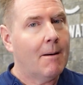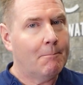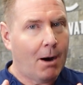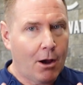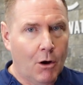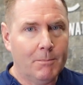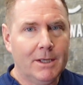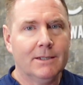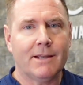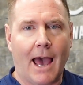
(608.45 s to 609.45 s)
by all
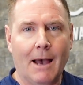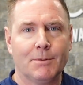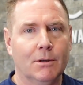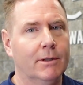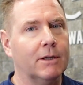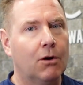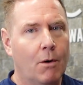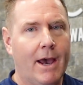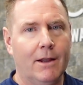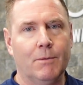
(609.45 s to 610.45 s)
means, absolutely go
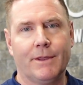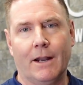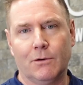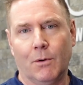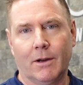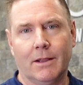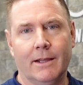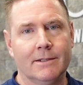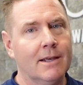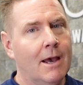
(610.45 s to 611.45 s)
ahead with that toric
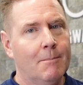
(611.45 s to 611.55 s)
lens,